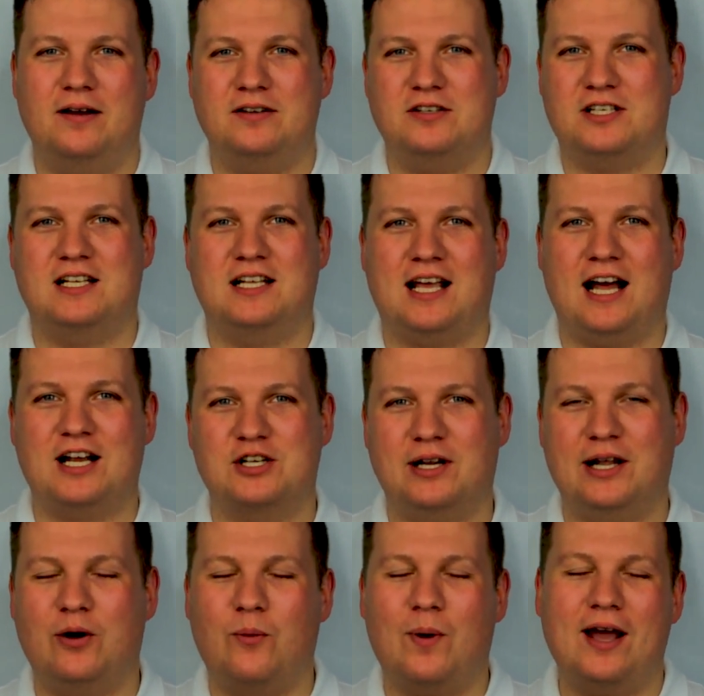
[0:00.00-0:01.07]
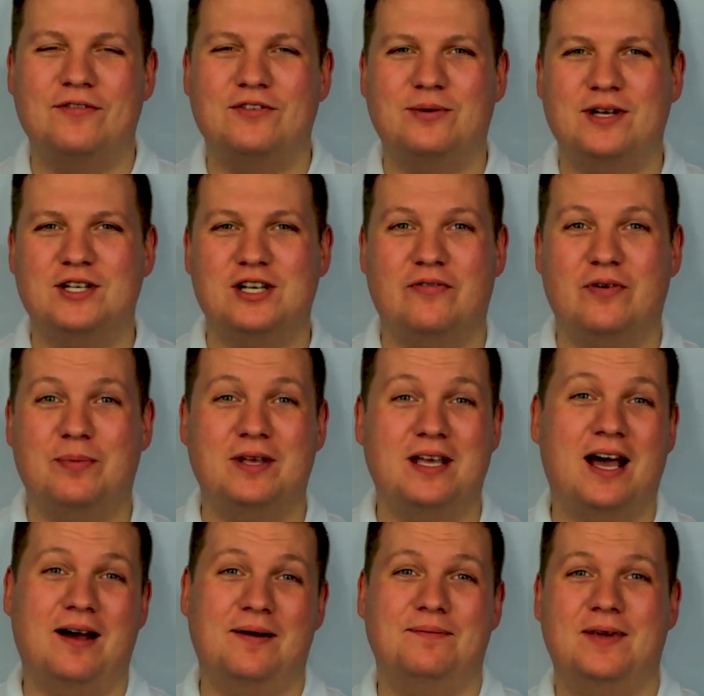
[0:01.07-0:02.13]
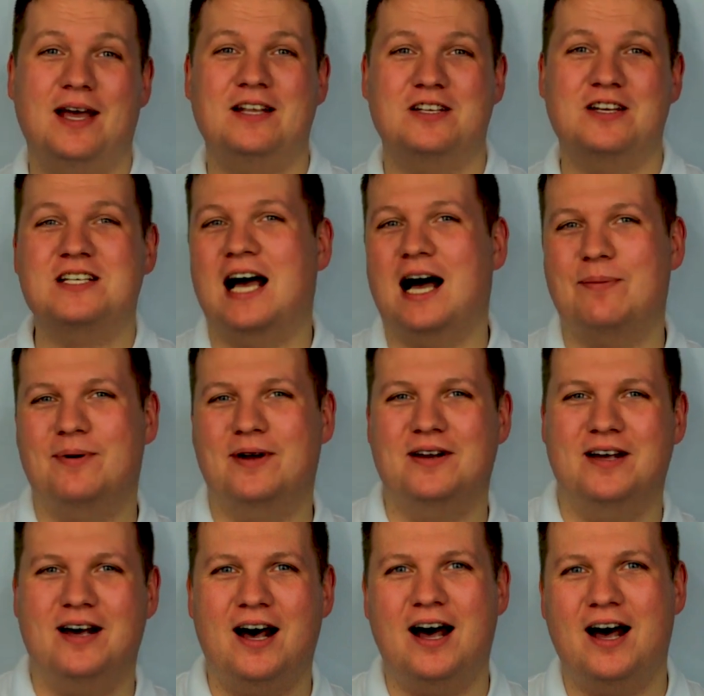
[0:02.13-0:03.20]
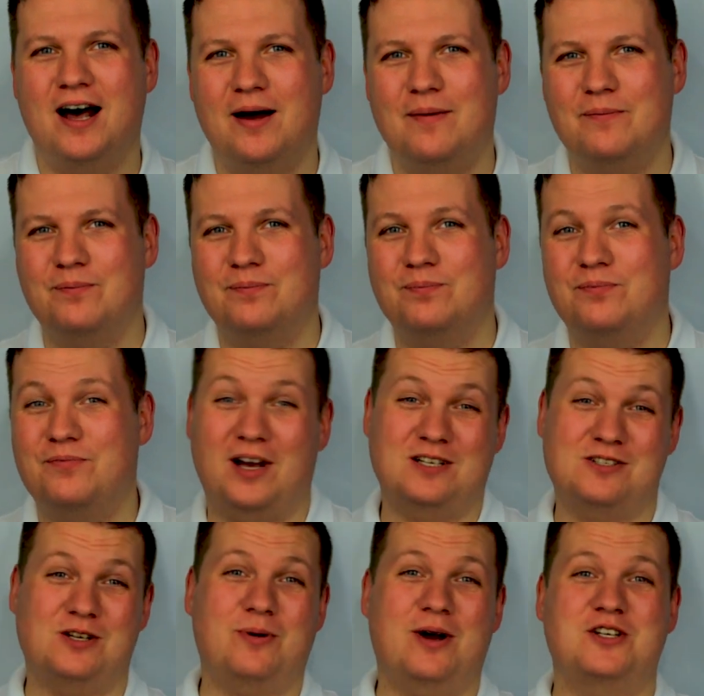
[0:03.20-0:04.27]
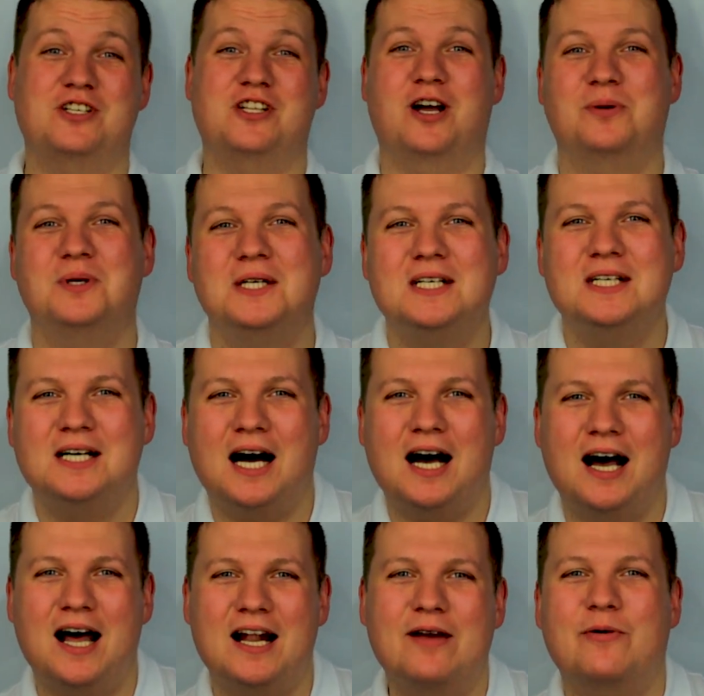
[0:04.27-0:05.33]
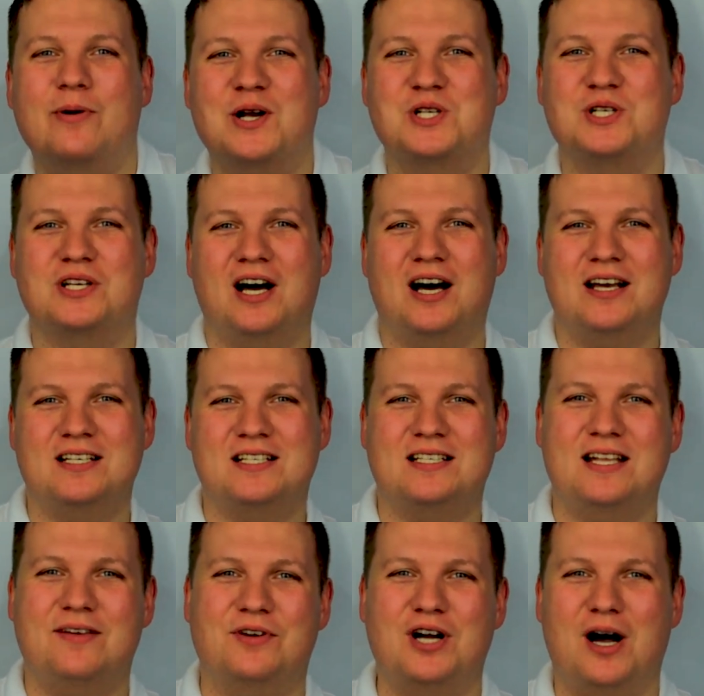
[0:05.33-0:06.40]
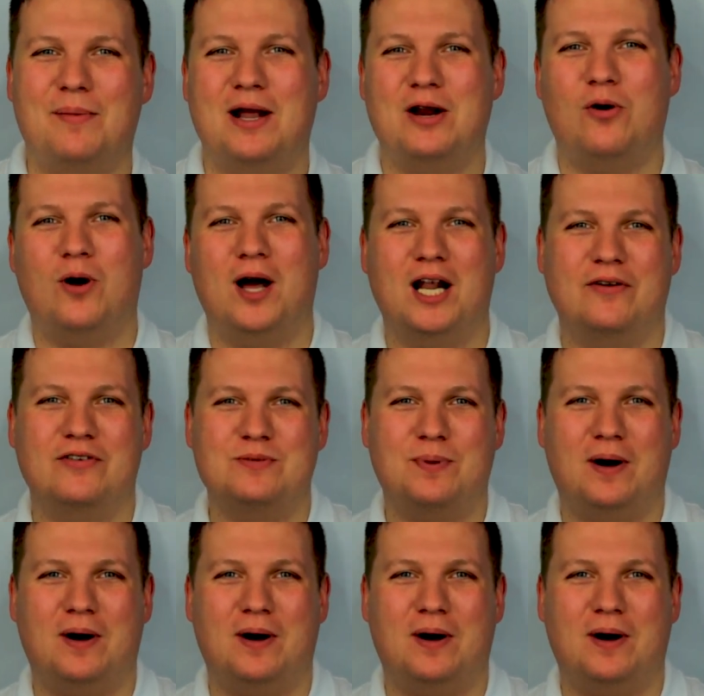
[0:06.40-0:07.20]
just as a casual little wave to each other. But yeah, it does happen. Thanks for the question, though. Any other questions, guys? Leave a comment or head over to